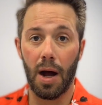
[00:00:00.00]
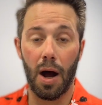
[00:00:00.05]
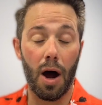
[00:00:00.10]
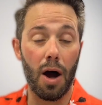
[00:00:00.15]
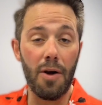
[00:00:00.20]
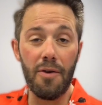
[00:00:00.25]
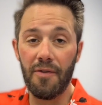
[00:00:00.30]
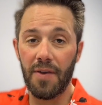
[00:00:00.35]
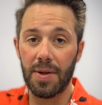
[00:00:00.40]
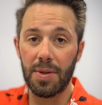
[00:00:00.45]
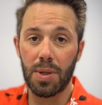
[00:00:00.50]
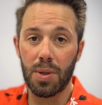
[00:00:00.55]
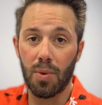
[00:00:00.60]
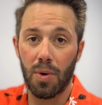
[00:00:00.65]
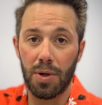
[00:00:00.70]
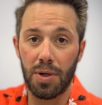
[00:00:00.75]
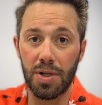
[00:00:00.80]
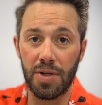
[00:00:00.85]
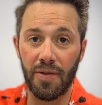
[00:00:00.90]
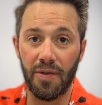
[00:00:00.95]
I found this
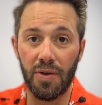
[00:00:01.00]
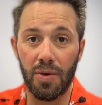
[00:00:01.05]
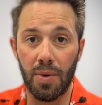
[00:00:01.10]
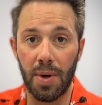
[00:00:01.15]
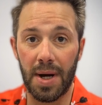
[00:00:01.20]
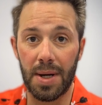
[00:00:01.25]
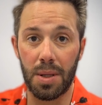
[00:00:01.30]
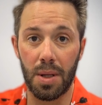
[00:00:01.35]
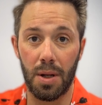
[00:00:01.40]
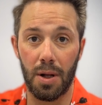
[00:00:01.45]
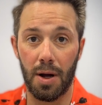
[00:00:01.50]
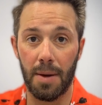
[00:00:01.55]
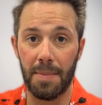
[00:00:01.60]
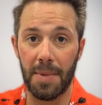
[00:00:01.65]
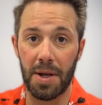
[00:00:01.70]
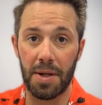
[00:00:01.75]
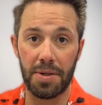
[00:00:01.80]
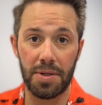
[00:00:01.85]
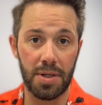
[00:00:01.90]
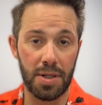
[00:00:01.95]
quite useful as a line
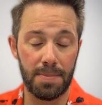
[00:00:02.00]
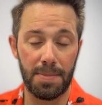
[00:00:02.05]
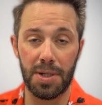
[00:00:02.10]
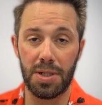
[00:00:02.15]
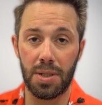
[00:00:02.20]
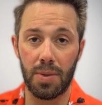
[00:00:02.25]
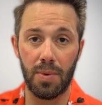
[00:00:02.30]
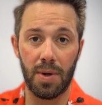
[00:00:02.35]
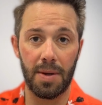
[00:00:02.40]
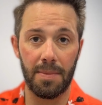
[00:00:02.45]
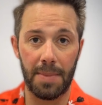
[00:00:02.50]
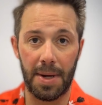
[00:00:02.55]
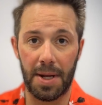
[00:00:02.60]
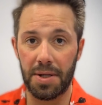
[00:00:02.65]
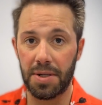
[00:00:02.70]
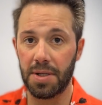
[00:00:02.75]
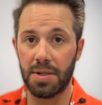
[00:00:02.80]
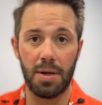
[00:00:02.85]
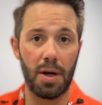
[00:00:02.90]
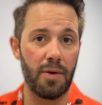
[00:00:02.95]
manager, especially when I'm
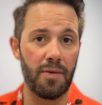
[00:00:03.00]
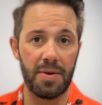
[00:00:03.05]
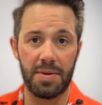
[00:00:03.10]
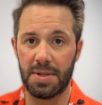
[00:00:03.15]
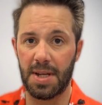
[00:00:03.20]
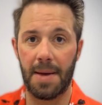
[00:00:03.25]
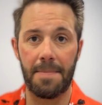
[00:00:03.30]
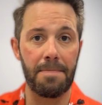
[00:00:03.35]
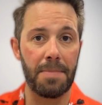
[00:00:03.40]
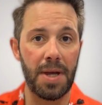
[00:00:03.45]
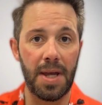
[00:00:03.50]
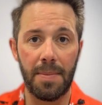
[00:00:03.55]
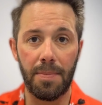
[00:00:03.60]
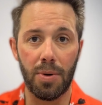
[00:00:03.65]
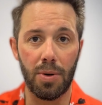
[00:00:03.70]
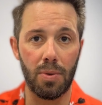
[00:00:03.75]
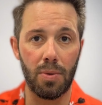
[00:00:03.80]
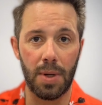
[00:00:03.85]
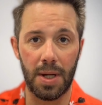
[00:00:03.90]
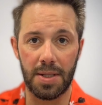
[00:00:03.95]
managing over 10
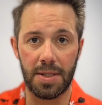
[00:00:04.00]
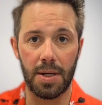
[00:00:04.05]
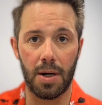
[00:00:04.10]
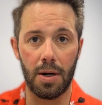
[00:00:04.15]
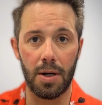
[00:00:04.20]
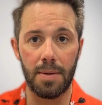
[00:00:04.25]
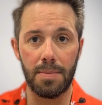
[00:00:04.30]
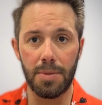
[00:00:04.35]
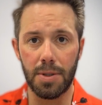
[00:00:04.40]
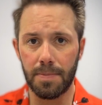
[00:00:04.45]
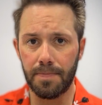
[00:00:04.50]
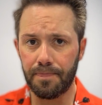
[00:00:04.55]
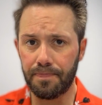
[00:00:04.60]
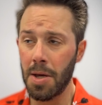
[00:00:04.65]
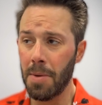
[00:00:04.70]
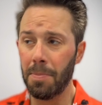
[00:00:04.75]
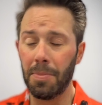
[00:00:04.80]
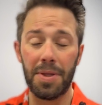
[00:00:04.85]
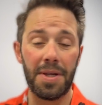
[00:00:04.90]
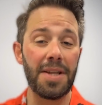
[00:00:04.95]
people at times.
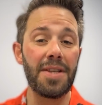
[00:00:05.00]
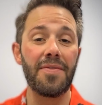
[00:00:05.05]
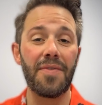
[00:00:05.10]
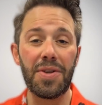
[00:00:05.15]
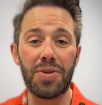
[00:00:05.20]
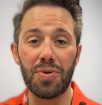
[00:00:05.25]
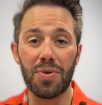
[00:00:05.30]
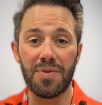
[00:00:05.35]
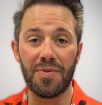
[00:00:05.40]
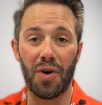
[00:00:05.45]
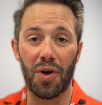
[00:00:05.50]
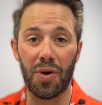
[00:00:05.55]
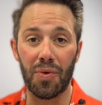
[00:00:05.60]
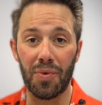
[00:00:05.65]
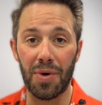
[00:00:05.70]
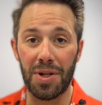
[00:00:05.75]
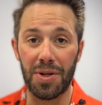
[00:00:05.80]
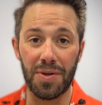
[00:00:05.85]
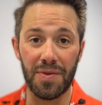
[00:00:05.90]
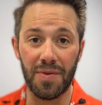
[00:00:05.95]
But the individuals find it
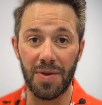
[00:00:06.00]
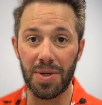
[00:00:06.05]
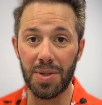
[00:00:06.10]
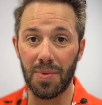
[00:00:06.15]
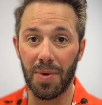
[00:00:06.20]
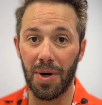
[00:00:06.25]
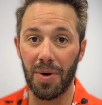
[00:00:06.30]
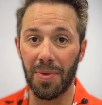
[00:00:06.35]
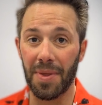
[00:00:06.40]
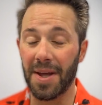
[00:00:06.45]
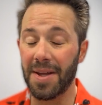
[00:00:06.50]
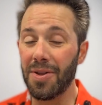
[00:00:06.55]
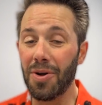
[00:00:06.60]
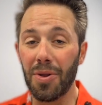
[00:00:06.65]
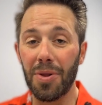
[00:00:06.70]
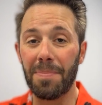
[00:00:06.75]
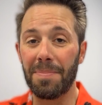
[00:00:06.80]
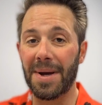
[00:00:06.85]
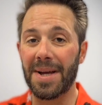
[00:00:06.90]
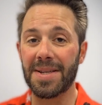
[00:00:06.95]
really useful as well. They're
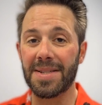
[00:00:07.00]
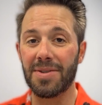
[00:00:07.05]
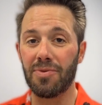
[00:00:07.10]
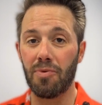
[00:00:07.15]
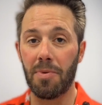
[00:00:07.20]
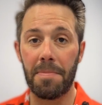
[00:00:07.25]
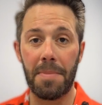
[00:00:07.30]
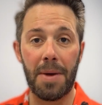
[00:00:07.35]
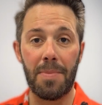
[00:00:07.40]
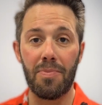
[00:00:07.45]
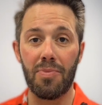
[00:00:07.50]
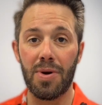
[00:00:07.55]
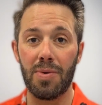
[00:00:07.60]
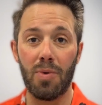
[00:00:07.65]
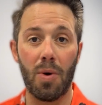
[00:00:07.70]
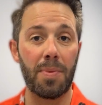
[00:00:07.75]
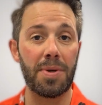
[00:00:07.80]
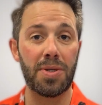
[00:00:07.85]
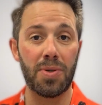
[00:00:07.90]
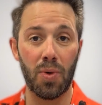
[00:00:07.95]
not the best at remembering
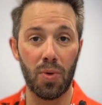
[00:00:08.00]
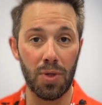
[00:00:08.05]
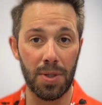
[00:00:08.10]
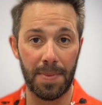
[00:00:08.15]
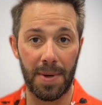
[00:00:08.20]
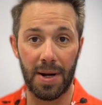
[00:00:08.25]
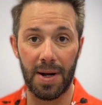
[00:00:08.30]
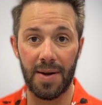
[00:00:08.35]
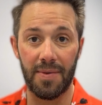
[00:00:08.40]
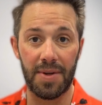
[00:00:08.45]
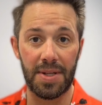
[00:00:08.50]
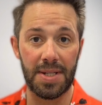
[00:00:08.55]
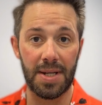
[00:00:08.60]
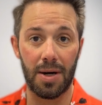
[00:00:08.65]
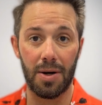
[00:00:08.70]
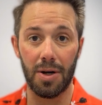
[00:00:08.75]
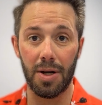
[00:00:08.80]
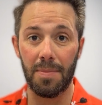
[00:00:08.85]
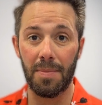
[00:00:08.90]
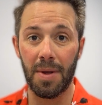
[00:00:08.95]
what we talked about every
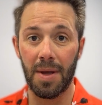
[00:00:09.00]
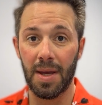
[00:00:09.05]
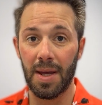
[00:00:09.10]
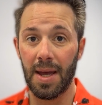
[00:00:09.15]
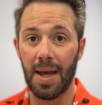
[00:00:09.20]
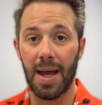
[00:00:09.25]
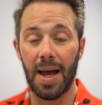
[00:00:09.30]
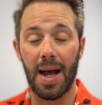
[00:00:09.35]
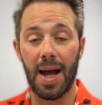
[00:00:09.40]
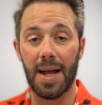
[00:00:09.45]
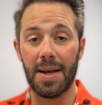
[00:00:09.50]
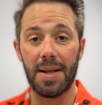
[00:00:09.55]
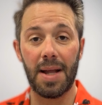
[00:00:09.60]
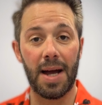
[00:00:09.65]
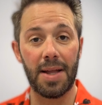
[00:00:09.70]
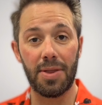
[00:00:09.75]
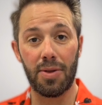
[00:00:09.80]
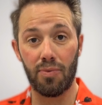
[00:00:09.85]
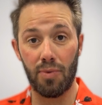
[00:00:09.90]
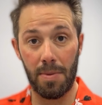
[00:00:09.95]
time. And,
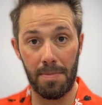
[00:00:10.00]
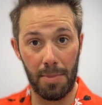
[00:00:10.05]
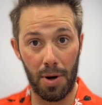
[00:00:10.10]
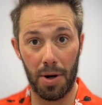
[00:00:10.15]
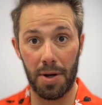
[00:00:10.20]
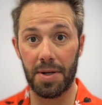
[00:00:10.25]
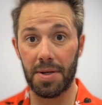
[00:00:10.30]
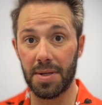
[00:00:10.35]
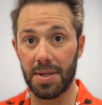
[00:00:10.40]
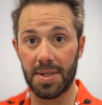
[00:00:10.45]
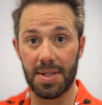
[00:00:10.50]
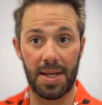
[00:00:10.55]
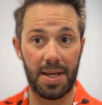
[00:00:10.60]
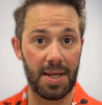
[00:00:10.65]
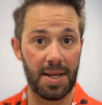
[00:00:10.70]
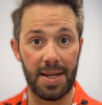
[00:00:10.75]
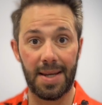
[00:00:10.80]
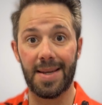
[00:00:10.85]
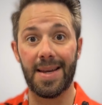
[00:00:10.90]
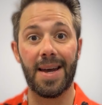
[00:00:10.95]
and the reminders that you
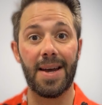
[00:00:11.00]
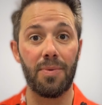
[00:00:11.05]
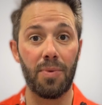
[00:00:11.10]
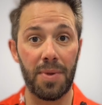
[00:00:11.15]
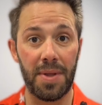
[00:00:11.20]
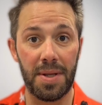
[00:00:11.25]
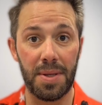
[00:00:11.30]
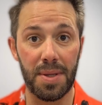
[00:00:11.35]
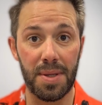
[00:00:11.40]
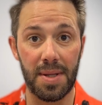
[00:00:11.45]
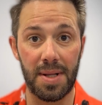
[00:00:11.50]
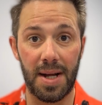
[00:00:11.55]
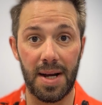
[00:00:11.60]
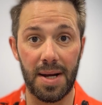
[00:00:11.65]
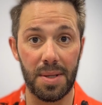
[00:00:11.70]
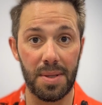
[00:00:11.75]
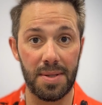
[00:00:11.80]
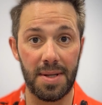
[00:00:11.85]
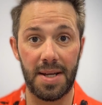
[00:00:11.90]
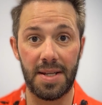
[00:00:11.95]
can get within
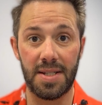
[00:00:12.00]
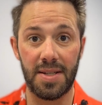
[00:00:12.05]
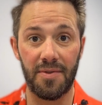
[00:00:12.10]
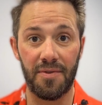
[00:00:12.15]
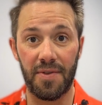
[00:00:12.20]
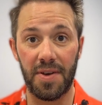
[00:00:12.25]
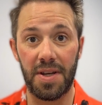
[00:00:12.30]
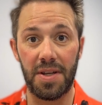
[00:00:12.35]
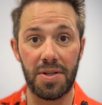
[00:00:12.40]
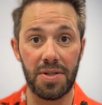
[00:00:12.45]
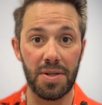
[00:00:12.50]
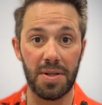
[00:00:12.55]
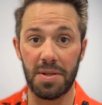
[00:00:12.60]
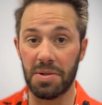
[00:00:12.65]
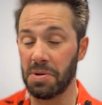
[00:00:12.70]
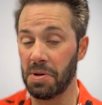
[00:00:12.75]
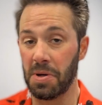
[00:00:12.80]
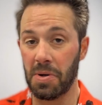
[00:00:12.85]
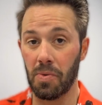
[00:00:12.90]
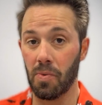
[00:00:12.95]
Slack's native
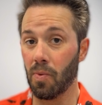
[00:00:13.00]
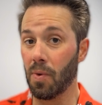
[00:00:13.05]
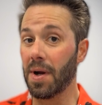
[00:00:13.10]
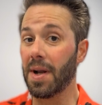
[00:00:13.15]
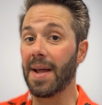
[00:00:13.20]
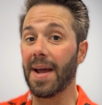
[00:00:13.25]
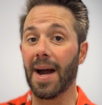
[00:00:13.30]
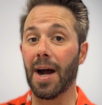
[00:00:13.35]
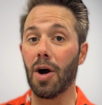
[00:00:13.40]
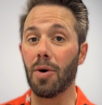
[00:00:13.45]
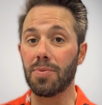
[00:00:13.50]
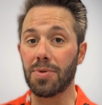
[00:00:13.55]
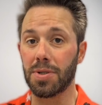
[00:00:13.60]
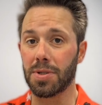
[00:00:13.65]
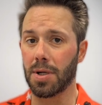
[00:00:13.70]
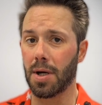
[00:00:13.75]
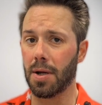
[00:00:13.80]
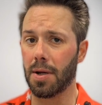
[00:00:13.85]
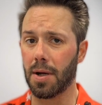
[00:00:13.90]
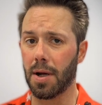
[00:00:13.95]
features really help
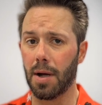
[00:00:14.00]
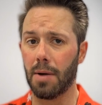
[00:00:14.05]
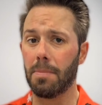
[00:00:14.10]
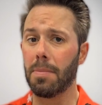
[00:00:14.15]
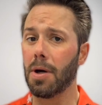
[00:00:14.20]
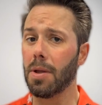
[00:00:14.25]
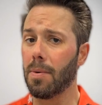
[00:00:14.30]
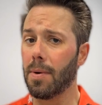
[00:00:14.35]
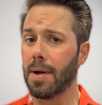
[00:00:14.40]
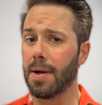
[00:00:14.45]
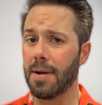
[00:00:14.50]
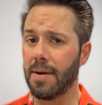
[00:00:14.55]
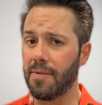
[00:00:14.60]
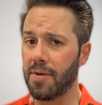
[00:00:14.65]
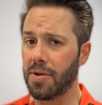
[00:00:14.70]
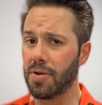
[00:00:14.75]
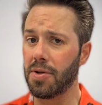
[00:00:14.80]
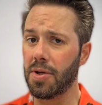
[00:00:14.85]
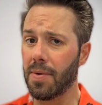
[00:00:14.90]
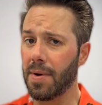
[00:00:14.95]
just kind of go, by the way, have
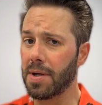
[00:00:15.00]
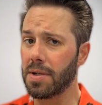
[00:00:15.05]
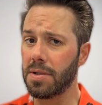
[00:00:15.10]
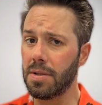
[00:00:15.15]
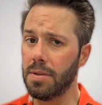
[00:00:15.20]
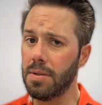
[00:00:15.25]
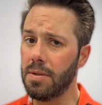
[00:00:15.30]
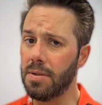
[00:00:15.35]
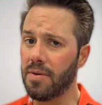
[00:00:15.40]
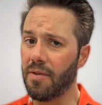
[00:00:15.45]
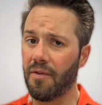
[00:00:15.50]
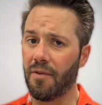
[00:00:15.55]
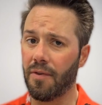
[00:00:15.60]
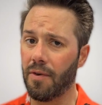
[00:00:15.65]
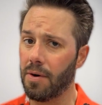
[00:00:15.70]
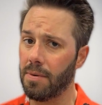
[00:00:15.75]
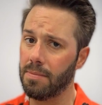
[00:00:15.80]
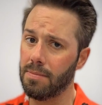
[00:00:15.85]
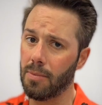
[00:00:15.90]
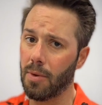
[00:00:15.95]
you done your actions
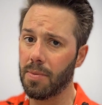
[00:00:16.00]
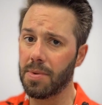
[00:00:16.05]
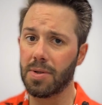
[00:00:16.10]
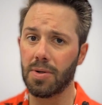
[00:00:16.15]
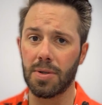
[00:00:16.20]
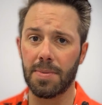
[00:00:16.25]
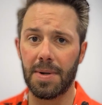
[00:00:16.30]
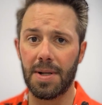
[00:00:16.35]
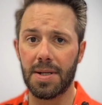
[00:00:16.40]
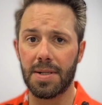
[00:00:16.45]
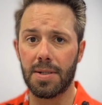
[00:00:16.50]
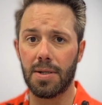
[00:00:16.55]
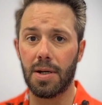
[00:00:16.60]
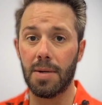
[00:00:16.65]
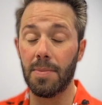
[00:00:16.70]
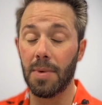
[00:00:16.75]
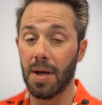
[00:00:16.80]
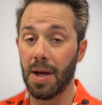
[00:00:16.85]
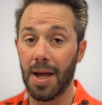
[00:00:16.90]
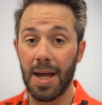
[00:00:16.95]
from what we talked about last
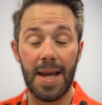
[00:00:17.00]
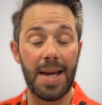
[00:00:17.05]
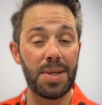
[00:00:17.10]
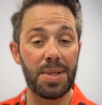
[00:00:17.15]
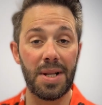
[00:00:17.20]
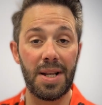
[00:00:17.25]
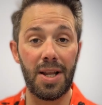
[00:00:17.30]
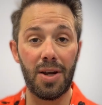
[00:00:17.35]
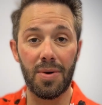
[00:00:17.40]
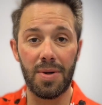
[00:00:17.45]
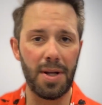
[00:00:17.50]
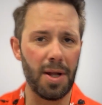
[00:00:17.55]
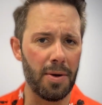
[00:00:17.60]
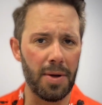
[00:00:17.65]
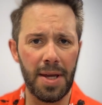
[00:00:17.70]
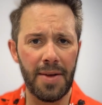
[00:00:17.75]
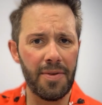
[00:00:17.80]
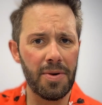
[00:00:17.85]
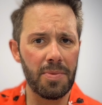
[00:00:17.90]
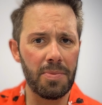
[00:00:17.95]
time? It's a little, you know,
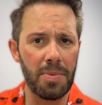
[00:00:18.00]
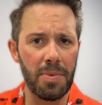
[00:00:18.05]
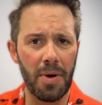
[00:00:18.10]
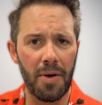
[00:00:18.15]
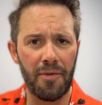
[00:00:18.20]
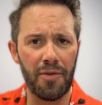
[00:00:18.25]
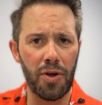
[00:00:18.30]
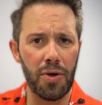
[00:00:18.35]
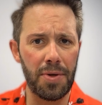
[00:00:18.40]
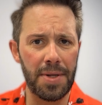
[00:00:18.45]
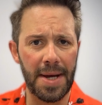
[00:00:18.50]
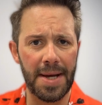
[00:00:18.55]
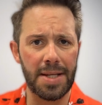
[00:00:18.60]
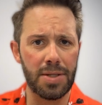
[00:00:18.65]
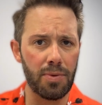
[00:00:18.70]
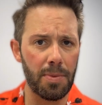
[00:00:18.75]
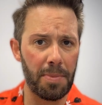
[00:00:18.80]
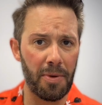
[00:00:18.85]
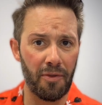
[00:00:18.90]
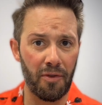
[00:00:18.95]
give it a few
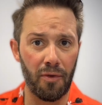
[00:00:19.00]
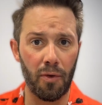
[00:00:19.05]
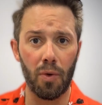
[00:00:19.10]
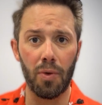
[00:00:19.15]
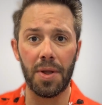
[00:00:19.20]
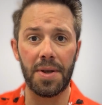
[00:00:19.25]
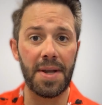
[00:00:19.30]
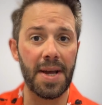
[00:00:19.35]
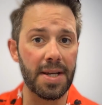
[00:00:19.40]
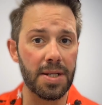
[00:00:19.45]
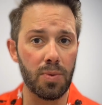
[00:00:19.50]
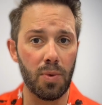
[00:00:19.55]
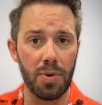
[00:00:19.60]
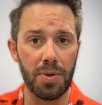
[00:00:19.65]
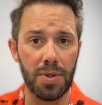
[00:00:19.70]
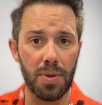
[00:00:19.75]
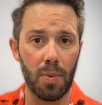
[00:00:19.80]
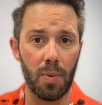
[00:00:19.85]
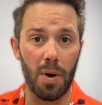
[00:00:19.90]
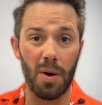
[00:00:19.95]
days before the next
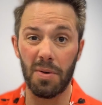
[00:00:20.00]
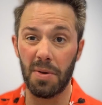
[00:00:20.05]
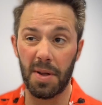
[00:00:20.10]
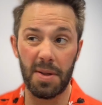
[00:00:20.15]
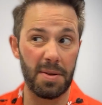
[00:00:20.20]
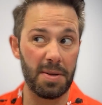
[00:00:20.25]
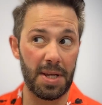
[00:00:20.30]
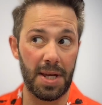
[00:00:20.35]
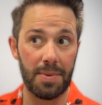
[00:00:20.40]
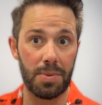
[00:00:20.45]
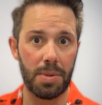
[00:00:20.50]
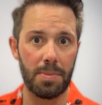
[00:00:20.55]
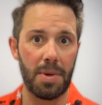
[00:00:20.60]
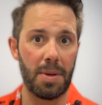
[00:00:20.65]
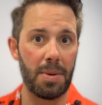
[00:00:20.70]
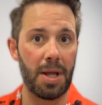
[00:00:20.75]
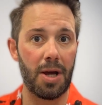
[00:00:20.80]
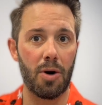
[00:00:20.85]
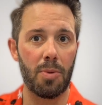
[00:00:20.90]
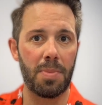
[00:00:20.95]
one to one, then it gives them a
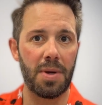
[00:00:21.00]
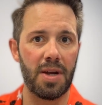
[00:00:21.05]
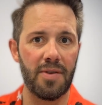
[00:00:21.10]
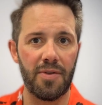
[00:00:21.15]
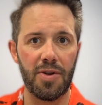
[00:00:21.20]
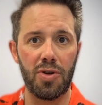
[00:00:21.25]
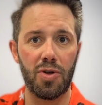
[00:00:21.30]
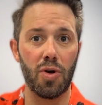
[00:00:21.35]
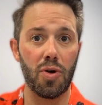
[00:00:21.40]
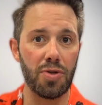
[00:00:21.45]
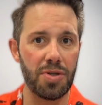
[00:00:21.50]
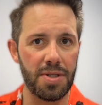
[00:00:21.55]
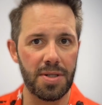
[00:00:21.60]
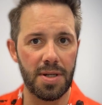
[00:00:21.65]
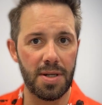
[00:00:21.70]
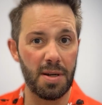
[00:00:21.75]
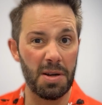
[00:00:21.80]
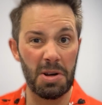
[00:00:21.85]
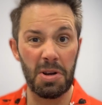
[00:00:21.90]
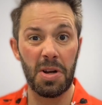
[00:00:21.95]
little bit of a nudge
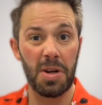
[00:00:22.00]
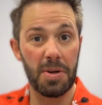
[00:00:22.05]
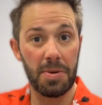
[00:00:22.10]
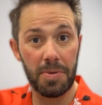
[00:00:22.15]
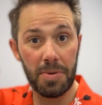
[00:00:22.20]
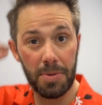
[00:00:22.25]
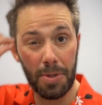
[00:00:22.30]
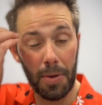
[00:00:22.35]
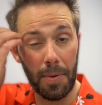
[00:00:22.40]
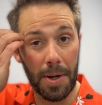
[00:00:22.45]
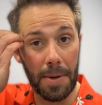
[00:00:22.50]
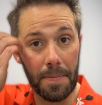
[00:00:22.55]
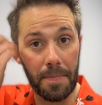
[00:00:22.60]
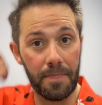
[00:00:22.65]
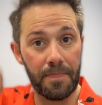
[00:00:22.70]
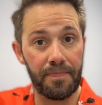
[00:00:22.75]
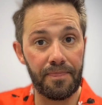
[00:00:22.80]
to do it.